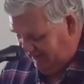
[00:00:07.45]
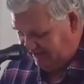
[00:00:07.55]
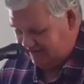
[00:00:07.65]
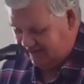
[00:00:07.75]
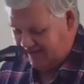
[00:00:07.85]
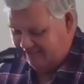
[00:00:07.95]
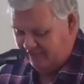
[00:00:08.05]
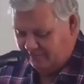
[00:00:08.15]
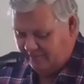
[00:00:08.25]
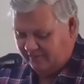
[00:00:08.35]
and today
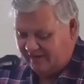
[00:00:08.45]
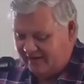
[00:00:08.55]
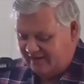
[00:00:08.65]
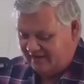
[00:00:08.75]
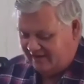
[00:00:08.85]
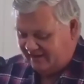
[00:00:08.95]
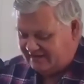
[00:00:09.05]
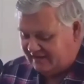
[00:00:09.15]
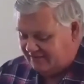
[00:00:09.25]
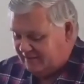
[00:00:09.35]
we'll be reading
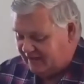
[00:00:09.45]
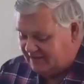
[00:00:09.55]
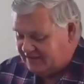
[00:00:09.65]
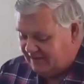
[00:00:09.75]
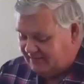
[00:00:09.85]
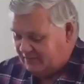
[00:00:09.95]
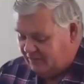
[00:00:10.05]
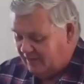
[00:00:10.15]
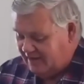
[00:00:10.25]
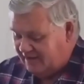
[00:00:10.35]
2 Peter chapter
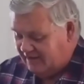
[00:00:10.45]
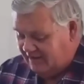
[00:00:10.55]
1,